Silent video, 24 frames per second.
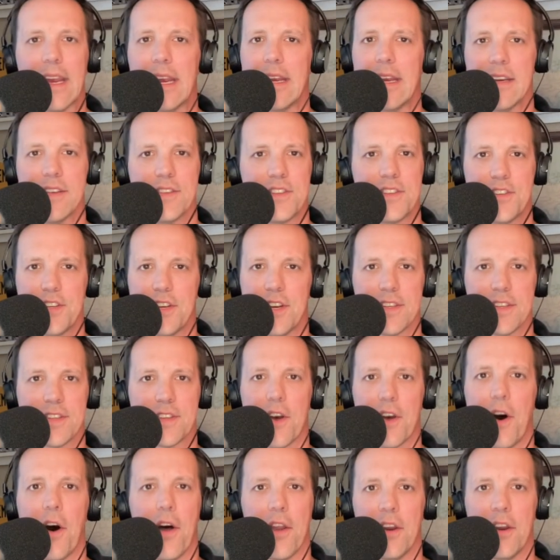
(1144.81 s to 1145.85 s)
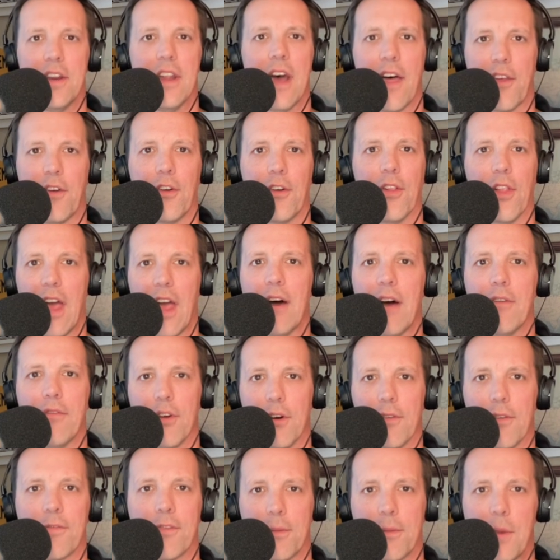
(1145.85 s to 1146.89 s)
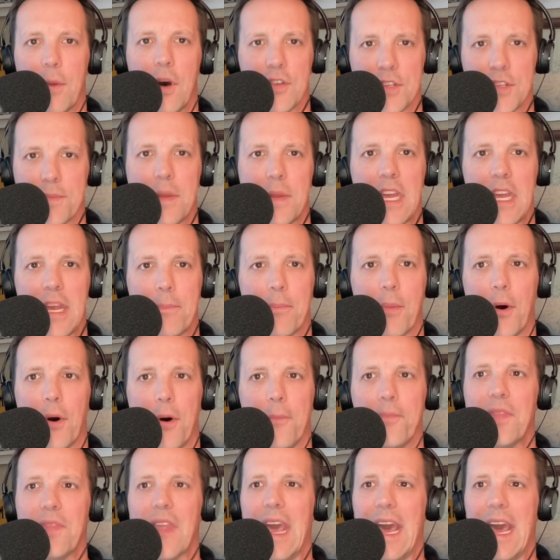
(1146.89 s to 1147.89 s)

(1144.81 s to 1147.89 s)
he is just on another level from most people.